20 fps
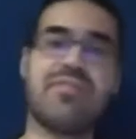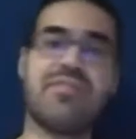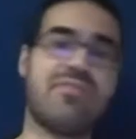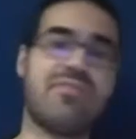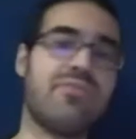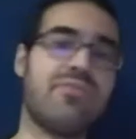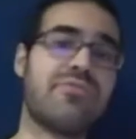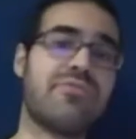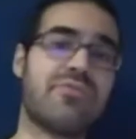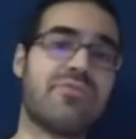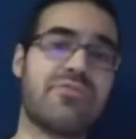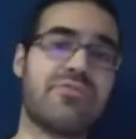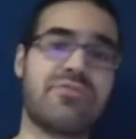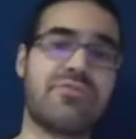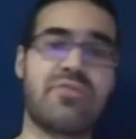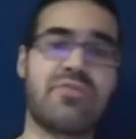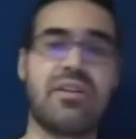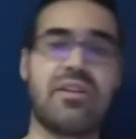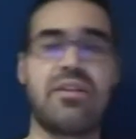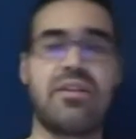users
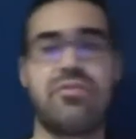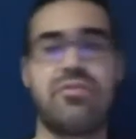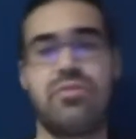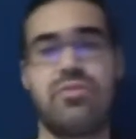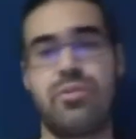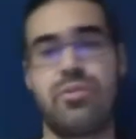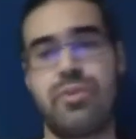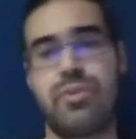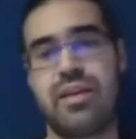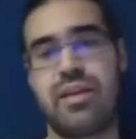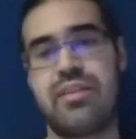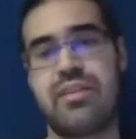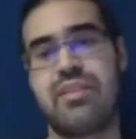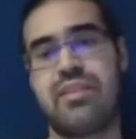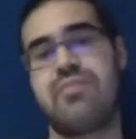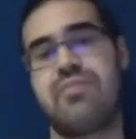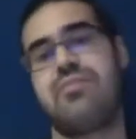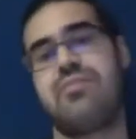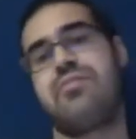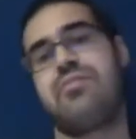in it to a way
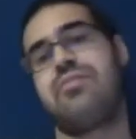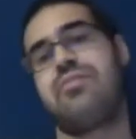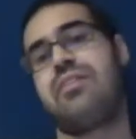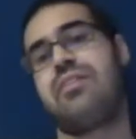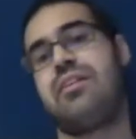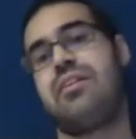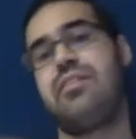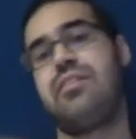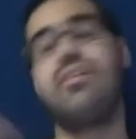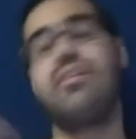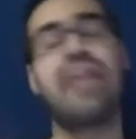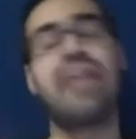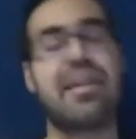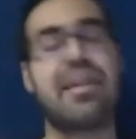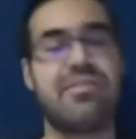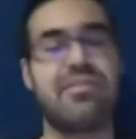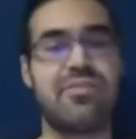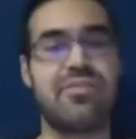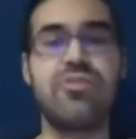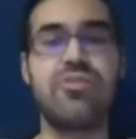that they
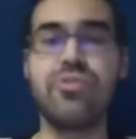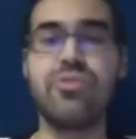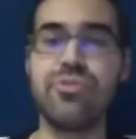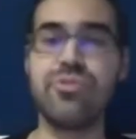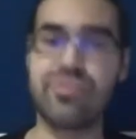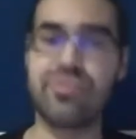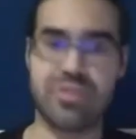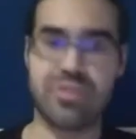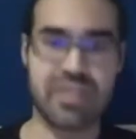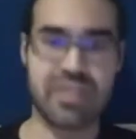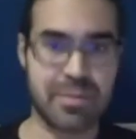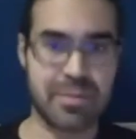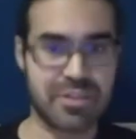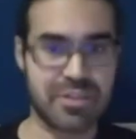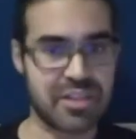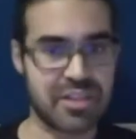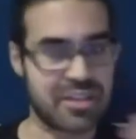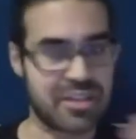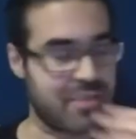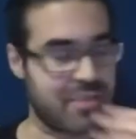can't use the
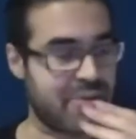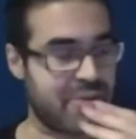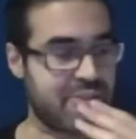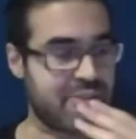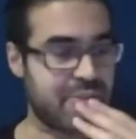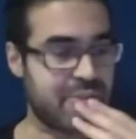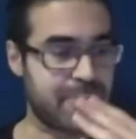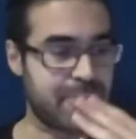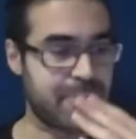image like they want to.